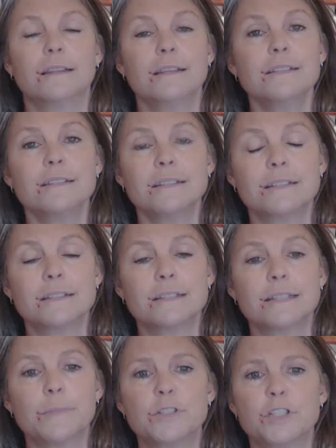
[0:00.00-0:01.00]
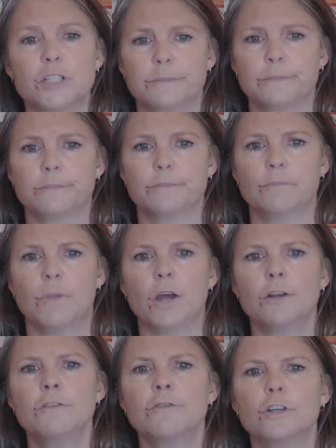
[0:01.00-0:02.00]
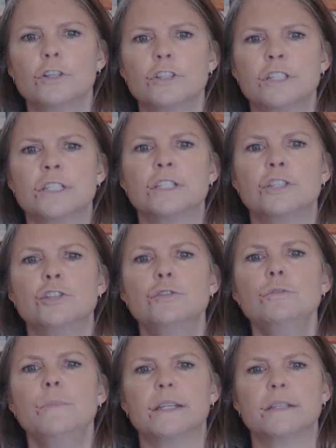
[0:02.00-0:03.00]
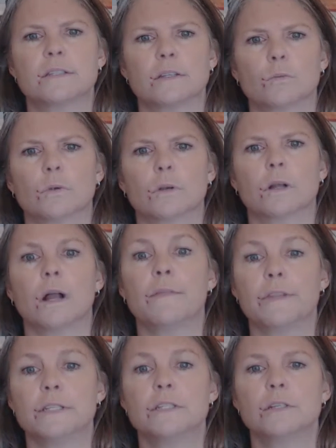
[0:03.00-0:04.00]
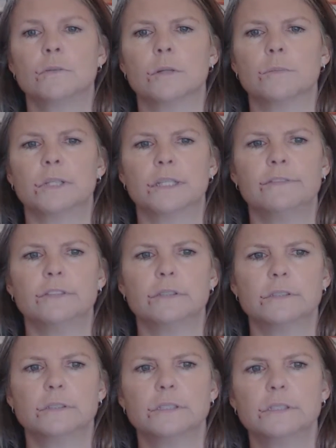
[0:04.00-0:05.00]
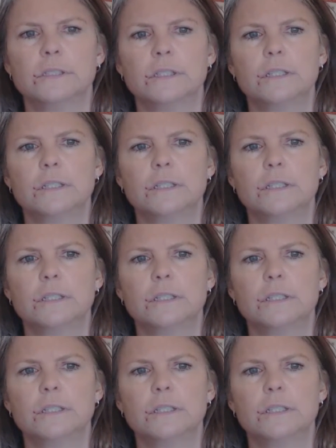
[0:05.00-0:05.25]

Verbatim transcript: This is deception. Modern versions do base their work on these two unbelievers.